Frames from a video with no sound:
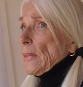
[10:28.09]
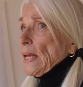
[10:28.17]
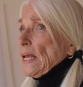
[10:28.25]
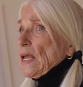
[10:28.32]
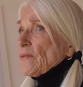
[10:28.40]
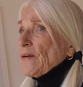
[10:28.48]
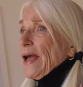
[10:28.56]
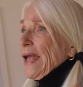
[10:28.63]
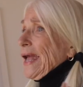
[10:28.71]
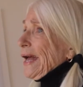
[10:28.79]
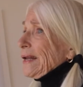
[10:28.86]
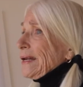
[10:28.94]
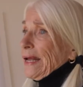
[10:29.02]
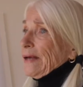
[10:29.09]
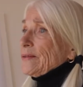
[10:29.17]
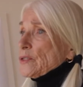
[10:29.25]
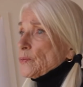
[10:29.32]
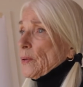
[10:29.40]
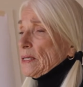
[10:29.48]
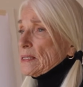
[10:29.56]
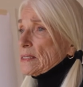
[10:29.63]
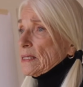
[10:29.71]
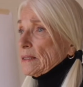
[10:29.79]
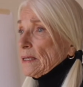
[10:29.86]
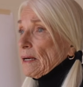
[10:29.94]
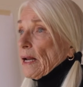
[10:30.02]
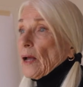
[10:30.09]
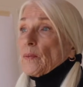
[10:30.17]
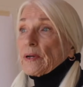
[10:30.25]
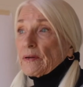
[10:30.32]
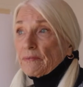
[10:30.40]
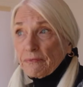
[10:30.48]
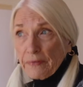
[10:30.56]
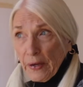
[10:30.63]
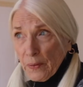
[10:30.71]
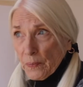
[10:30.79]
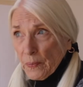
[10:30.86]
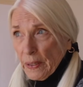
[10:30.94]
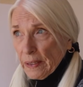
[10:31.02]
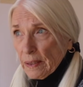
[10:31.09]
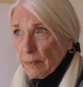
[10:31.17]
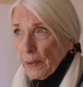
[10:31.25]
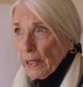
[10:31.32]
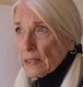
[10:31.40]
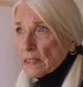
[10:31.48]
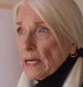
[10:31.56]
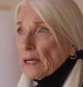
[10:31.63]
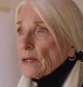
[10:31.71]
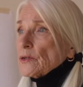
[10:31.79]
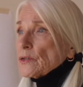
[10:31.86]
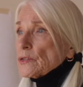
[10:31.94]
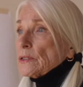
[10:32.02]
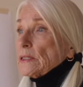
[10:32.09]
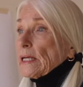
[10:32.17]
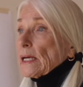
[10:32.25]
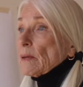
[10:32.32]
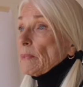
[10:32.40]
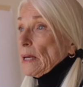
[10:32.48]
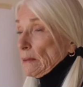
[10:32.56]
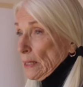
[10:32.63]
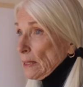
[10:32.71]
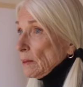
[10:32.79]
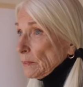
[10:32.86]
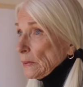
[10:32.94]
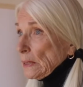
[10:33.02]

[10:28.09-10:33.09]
If I hadn't had this way to stand out, I would have found one, because I understood that about him.